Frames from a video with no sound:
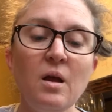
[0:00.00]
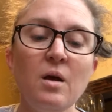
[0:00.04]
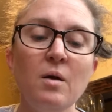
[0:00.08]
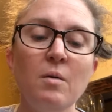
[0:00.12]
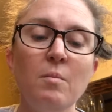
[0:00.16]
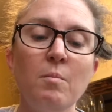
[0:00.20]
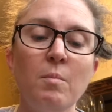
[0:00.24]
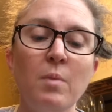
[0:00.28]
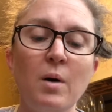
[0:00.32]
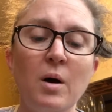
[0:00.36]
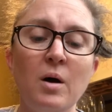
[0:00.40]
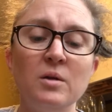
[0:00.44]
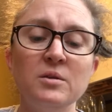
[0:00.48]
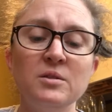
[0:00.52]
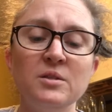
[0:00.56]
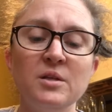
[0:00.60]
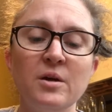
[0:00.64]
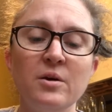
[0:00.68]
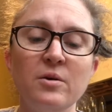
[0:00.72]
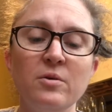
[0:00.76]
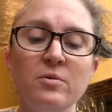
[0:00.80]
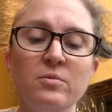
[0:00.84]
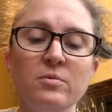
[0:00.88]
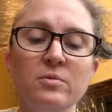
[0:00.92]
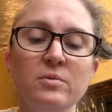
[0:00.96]

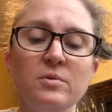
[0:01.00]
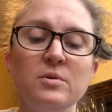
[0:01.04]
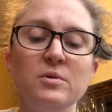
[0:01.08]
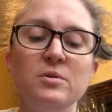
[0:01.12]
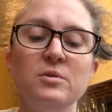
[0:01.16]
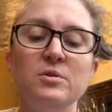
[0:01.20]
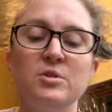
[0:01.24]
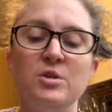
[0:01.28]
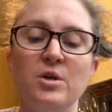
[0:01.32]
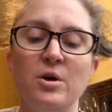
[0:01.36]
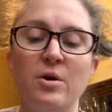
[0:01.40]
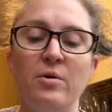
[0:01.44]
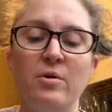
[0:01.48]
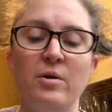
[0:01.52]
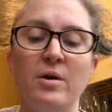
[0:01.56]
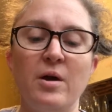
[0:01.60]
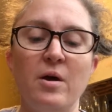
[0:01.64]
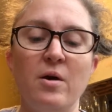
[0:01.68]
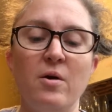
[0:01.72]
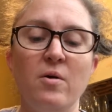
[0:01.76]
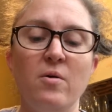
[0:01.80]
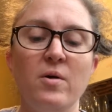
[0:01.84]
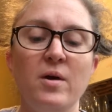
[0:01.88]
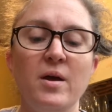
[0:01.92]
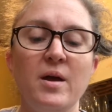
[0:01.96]
Balto,
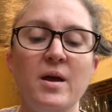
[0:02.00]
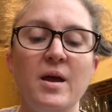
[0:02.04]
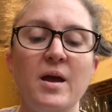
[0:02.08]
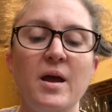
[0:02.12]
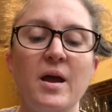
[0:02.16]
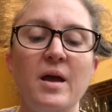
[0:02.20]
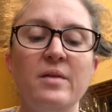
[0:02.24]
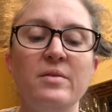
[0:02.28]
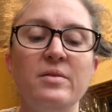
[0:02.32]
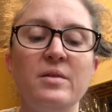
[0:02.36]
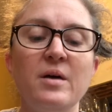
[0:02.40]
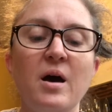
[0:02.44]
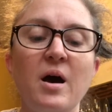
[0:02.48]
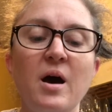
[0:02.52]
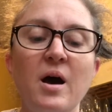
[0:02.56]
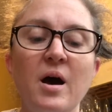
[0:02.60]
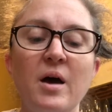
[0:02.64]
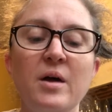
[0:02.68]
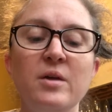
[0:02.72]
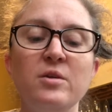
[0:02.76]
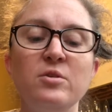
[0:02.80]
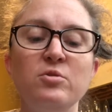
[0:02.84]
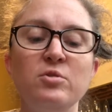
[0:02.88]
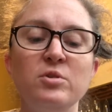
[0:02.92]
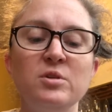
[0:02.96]
Togo, and the
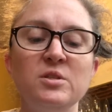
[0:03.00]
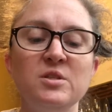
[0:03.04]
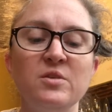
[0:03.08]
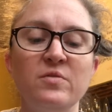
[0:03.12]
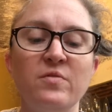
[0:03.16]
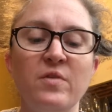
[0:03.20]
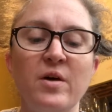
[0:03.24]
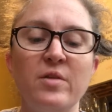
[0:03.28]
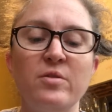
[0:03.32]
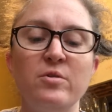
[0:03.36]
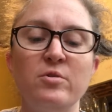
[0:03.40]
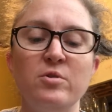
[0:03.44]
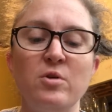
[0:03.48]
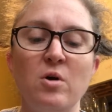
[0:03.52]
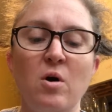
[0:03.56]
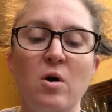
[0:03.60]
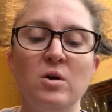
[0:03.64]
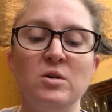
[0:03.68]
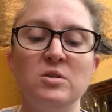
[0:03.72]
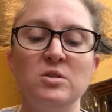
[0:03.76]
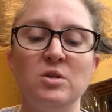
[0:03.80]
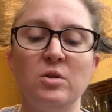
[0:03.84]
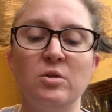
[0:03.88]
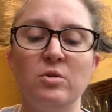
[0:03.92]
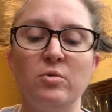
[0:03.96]
hundreds of other
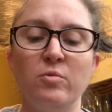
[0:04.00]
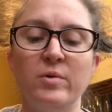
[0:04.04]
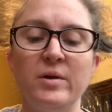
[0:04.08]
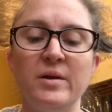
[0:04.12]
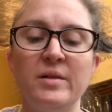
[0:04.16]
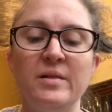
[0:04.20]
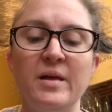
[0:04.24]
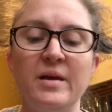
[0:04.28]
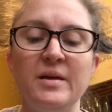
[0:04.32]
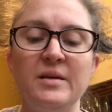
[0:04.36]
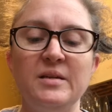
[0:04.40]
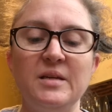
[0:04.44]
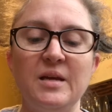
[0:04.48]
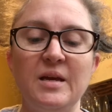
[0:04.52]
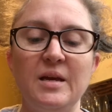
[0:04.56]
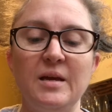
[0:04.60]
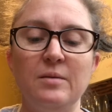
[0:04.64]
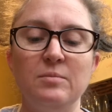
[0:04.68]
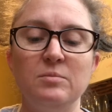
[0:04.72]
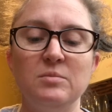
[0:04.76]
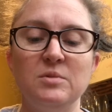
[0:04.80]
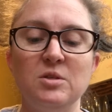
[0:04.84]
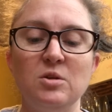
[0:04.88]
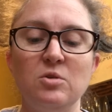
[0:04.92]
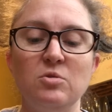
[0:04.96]
dogs on the relay
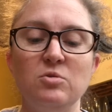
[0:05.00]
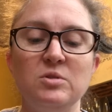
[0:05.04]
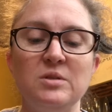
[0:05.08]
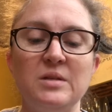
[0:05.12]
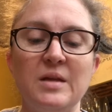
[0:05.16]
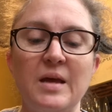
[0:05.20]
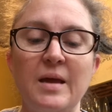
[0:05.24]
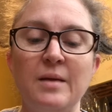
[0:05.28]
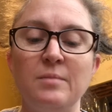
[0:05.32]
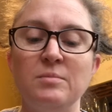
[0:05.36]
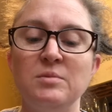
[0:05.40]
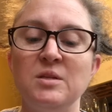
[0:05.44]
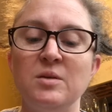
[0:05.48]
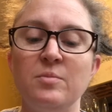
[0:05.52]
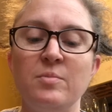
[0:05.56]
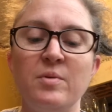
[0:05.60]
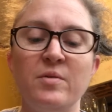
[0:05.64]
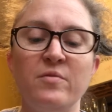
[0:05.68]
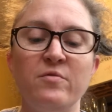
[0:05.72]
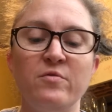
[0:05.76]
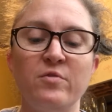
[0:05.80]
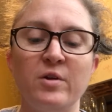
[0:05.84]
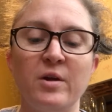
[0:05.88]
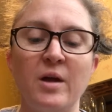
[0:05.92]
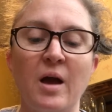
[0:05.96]
teams whose names have
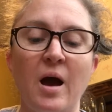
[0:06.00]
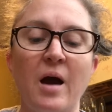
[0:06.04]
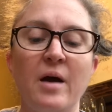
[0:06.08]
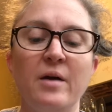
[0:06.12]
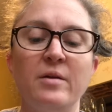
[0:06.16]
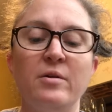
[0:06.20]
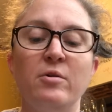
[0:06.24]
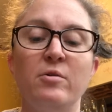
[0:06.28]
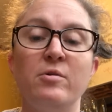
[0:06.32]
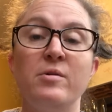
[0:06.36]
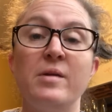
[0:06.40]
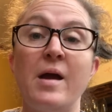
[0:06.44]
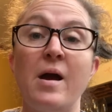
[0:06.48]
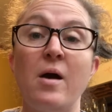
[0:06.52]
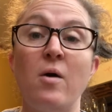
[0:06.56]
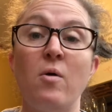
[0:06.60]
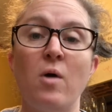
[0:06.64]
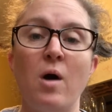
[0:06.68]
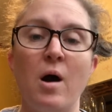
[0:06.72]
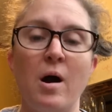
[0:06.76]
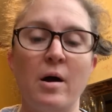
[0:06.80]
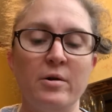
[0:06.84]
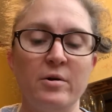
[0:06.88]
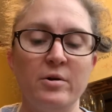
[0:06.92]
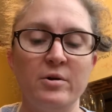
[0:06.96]
been forgotten are now
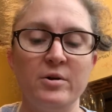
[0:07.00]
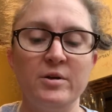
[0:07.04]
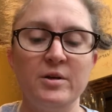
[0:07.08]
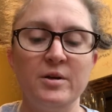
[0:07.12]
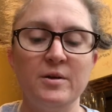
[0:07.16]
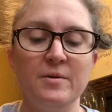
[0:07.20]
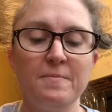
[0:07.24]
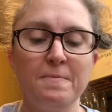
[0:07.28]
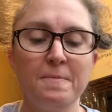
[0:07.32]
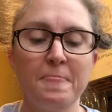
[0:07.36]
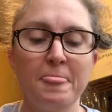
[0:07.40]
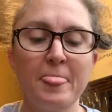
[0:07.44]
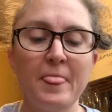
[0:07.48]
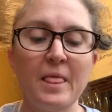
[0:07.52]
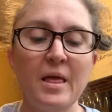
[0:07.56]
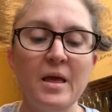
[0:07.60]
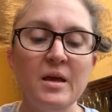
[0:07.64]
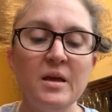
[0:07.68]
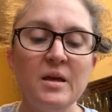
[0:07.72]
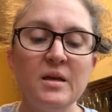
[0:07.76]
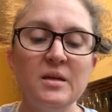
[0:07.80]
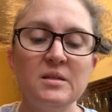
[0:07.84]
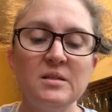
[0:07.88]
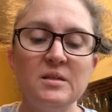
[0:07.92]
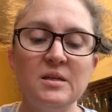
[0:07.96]
honored.
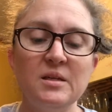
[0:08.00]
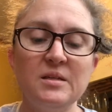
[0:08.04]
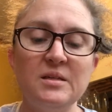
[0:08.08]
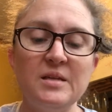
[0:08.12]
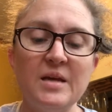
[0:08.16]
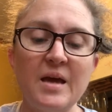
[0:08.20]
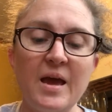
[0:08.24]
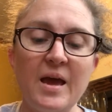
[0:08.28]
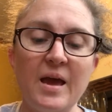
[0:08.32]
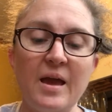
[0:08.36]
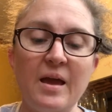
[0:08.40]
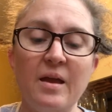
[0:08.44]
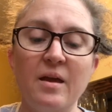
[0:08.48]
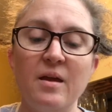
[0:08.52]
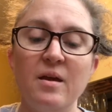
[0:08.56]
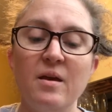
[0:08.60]
Today,